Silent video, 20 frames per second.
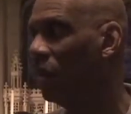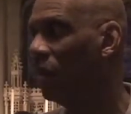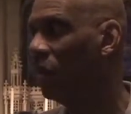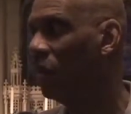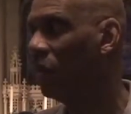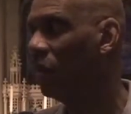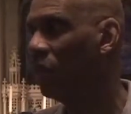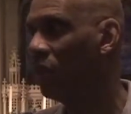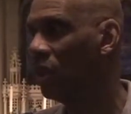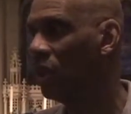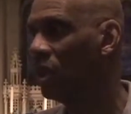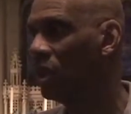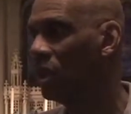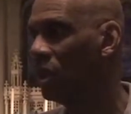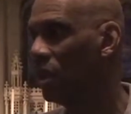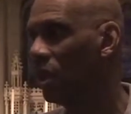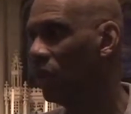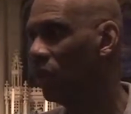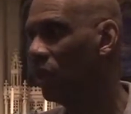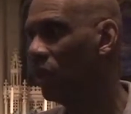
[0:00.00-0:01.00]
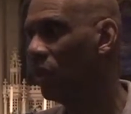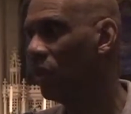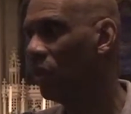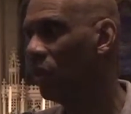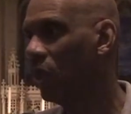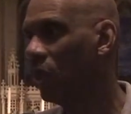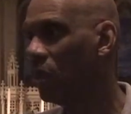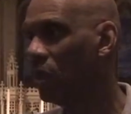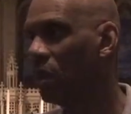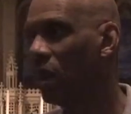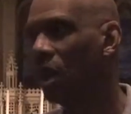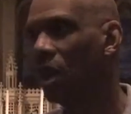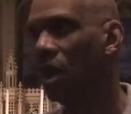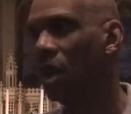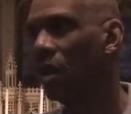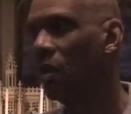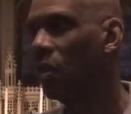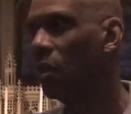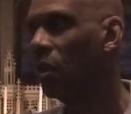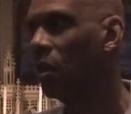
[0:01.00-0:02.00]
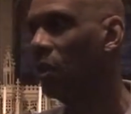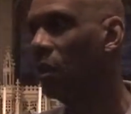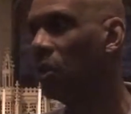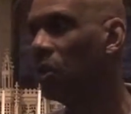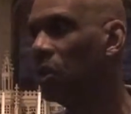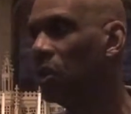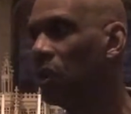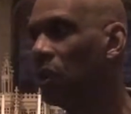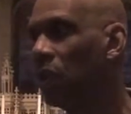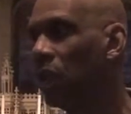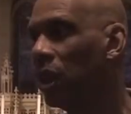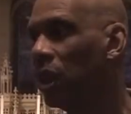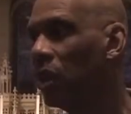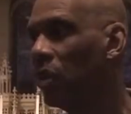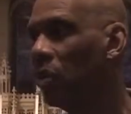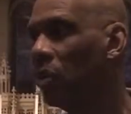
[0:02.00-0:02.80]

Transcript: of footage of the runs, we were so lucky.